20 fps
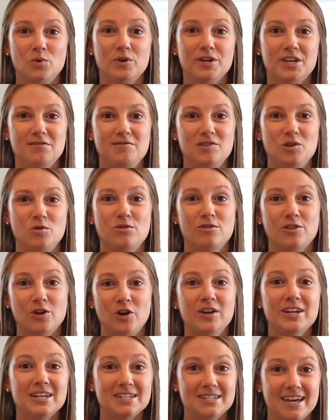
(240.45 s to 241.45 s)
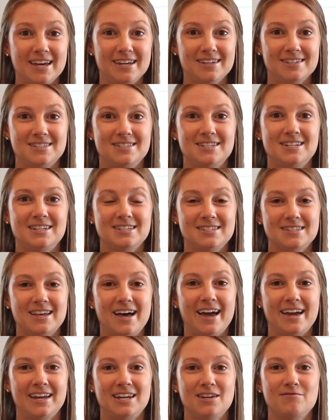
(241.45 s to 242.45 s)
will give you 30 days to
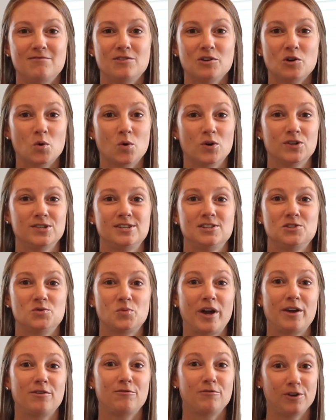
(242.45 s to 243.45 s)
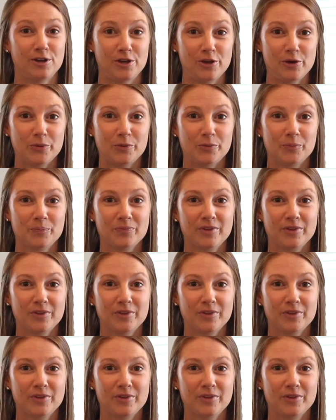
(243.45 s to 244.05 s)
decide if the course is right for you.